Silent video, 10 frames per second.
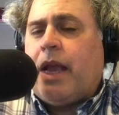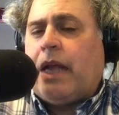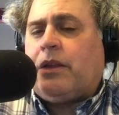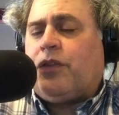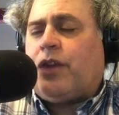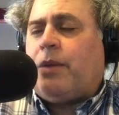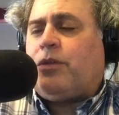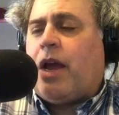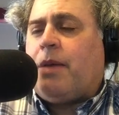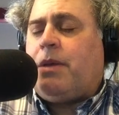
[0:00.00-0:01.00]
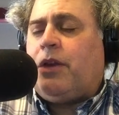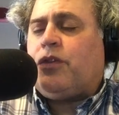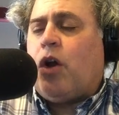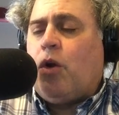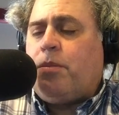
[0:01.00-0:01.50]
at the same time,
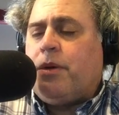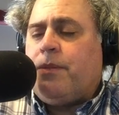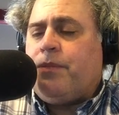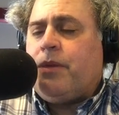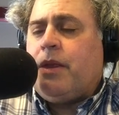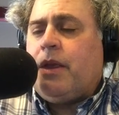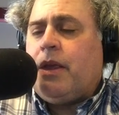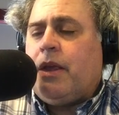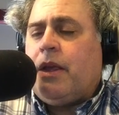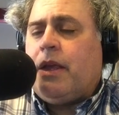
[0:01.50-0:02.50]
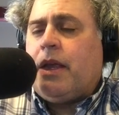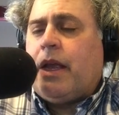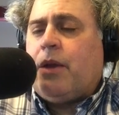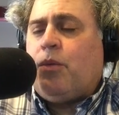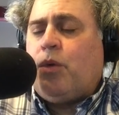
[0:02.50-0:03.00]
his hope
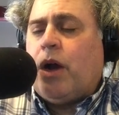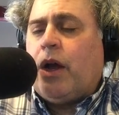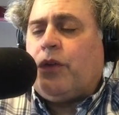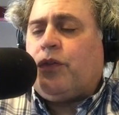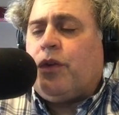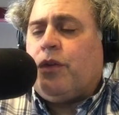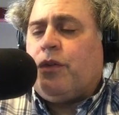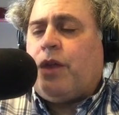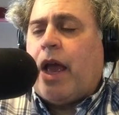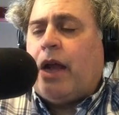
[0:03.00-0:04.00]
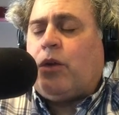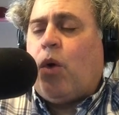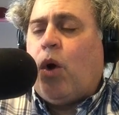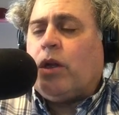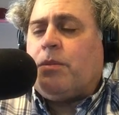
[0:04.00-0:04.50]
was that
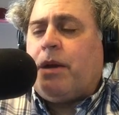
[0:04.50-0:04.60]
all